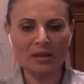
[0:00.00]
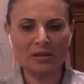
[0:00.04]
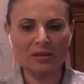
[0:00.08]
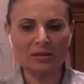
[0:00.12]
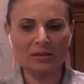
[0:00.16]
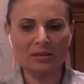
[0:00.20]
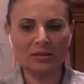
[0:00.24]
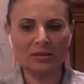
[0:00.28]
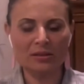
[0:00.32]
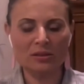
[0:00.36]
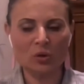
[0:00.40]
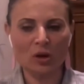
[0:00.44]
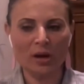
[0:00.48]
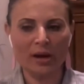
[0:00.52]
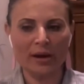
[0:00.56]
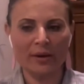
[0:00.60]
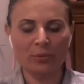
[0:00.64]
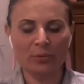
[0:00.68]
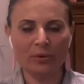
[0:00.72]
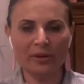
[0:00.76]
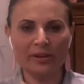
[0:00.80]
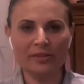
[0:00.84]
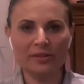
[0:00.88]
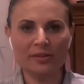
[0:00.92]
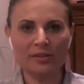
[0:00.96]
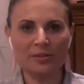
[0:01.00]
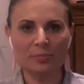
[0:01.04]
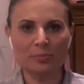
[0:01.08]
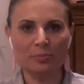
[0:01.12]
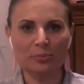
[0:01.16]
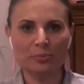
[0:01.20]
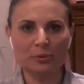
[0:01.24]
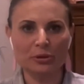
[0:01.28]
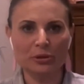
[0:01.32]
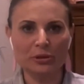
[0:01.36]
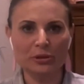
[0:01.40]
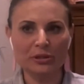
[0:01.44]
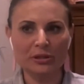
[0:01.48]
and I read this
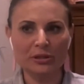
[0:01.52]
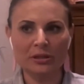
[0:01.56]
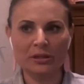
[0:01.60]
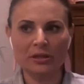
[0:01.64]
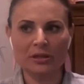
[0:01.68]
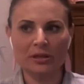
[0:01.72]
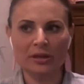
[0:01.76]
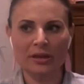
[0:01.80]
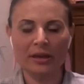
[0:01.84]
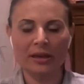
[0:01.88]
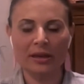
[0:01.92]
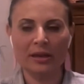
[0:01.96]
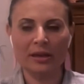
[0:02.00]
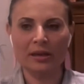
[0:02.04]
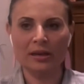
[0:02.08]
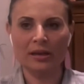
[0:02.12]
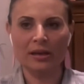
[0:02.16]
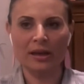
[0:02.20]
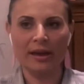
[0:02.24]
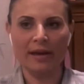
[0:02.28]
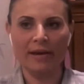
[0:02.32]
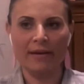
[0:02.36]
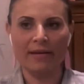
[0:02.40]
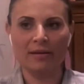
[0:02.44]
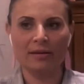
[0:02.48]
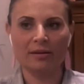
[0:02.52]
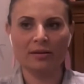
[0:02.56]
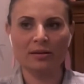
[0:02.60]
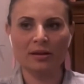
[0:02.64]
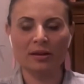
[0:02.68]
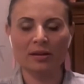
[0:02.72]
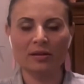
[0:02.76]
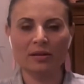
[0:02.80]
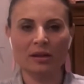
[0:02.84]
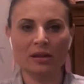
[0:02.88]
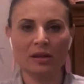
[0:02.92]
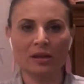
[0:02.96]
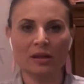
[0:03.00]
book, and
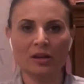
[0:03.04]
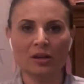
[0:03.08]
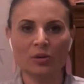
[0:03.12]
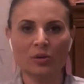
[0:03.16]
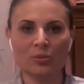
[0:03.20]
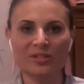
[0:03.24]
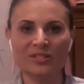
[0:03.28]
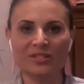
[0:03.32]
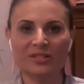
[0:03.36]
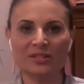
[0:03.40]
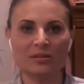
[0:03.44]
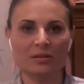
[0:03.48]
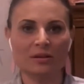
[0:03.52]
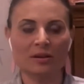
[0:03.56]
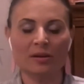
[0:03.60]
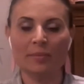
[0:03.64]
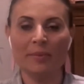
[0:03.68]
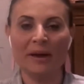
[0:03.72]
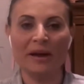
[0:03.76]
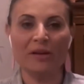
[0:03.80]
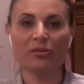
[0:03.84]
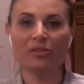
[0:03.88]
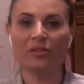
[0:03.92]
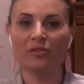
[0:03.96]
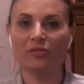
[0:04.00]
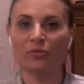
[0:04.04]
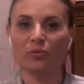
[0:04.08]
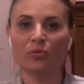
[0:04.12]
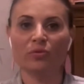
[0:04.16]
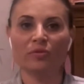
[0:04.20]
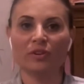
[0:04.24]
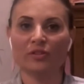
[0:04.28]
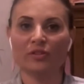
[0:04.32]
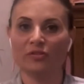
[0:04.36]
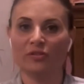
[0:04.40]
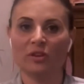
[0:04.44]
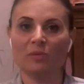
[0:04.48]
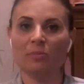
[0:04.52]
it was about
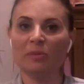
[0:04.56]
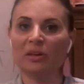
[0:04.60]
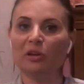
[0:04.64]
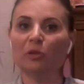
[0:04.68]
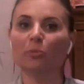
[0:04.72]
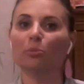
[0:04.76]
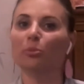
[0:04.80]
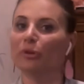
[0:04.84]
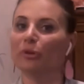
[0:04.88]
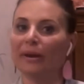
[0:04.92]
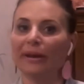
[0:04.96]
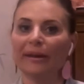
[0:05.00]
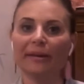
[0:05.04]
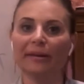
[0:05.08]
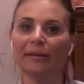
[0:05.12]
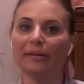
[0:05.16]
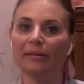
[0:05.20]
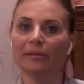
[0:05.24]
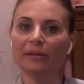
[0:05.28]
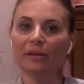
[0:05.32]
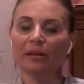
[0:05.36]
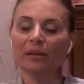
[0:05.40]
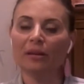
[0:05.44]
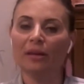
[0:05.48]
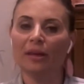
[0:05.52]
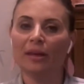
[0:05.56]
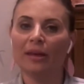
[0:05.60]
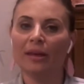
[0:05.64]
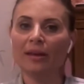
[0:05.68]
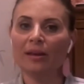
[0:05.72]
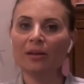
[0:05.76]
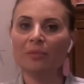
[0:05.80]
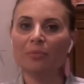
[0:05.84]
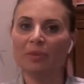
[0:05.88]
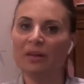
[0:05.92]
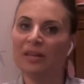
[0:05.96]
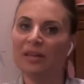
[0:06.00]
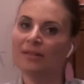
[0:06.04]
the female brain,
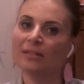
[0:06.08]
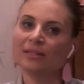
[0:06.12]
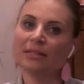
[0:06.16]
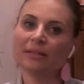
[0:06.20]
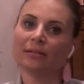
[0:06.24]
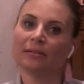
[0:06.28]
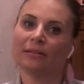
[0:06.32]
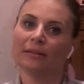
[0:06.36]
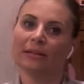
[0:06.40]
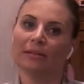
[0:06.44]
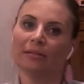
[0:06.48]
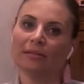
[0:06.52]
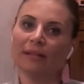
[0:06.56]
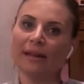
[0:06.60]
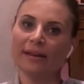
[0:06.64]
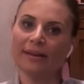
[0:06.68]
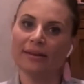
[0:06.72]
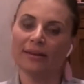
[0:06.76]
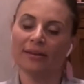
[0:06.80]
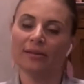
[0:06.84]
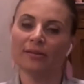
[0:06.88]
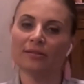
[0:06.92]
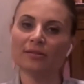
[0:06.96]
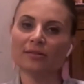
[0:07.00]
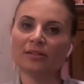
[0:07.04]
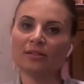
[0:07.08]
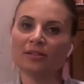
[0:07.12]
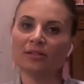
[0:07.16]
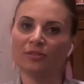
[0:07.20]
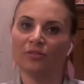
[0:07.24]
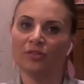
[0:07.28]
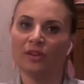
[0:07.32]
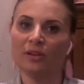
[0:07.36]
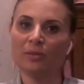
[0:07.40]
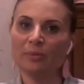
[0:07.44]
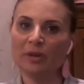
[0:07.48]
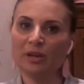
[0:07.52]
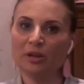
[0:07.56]
and it basically likened the
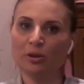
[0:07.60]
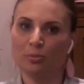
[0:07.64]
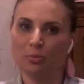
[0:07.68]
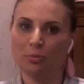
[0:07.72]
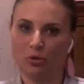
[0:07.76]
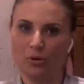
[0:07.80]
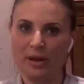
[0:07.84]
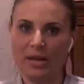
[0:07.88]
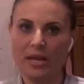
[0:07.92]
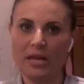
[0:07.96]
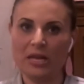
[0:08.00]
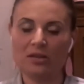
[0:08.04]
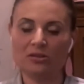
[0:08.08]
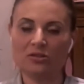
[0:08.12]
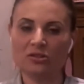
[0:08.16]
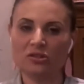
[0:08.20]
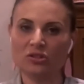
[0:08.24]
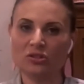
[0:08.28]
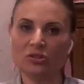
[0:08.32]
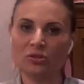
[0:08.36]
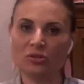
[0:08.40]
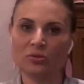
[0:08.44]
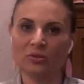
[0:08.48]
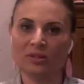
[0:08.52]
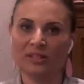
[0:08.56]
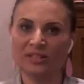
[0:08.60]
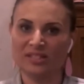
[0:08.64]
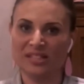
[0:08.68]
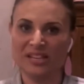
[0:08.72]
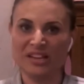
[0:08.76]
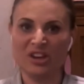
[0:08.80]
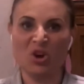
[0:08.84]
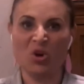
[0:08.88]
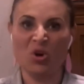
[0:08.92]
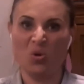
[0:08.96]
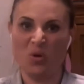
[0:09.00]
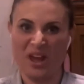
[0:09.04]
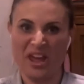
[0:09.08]
female brain to, let's
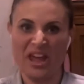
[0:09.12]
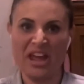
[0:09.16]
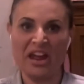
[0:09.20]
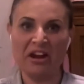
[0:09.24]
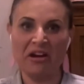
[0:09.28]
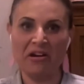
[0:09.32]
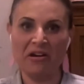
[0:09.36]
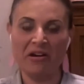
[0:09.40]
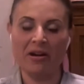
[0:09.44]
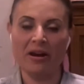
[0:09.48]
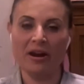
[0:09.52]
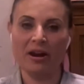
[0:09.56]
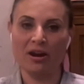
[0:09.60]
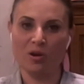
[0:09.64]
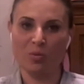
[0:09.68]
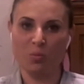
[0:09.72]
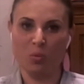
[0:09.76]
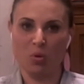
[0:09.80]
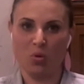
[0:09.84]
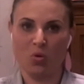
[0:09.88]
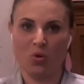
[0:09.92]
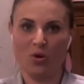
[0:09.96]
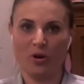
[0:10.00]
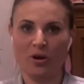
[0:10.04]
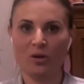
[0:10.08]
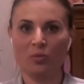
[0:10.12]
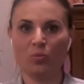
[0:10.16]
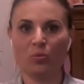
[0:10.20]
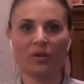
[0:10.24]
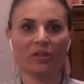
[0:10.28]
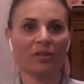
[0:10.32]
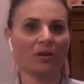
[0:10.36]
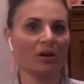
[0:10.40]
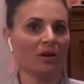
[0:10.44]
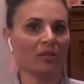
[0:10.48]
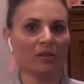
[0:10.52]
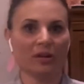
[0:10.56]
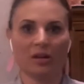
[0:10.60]
say, O'Hare Airport
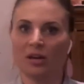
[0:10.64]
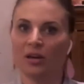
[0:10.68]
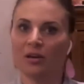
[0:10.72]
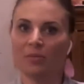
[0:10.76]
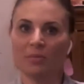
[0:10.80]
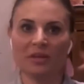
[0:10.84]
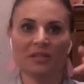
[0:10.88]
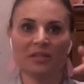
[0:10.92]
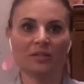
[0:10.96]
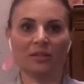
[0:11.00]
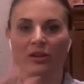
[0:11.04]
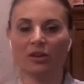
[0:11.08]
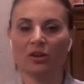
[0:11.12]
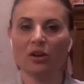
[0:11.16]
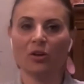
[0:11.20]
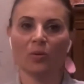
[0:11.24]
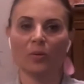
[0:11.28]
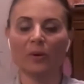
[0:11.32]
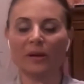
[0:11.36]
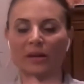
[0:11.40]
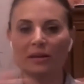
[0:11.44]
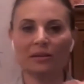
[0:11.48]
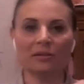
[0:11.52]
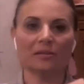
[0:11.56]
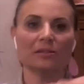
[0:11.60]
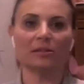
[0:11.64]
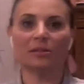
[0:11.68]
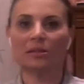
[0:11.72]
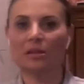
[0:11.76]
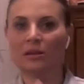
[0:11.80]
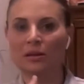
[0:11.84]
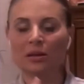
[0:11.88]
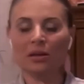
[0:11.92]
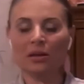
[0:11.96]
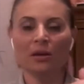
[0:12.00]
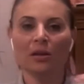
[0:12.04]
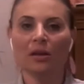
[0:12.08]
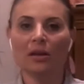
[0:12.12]
with all the comings and goings,
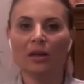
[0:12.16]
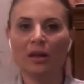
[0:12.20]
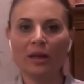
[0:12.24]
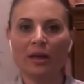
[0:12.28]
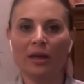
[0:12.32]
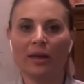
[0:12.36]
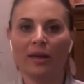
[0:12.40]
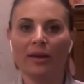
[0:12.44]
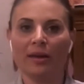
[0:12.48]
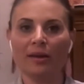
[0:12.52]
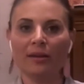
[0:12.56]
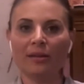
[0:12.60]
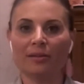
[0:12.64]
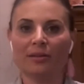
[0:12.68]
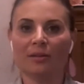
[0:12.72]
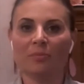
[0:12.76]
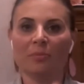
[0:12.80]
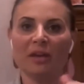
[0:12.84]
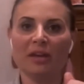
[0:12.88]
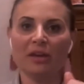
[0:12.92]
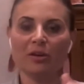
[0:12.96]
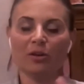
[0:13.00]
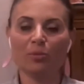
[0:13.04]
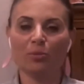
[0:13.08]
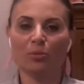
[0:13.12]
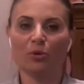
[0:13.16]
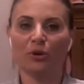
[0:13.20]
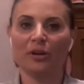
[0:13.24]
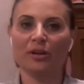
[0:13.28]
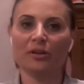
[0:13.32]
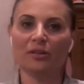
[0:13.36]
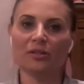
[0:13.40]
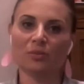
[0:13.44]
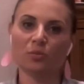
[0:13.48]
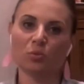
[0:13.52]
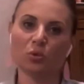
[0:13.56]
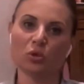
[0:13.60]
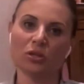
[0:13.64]
and the male
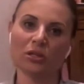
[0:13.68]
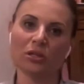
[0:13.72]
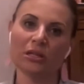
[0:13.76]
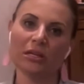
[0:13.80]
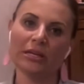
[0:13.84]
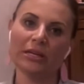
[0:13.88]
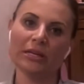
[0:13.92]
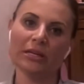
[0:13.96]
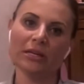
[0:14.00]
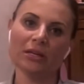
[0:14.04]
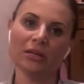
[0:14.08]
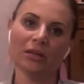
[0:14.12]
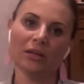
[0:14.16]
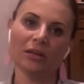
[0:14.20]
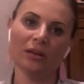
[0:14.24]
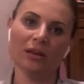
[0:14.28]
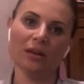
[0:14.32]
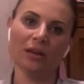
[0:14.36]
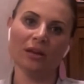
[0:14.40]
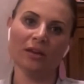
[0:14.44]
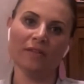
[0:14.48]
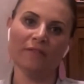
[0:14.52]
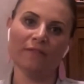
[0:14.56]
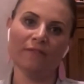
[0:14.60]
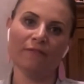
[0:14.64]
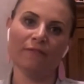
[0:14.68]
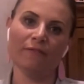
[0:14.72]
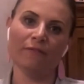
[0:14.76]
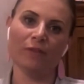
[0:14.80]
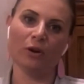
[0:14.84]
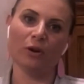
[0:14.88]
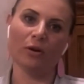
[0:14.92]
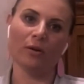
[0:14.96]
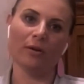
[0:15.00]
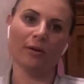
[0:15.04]
brain is more like a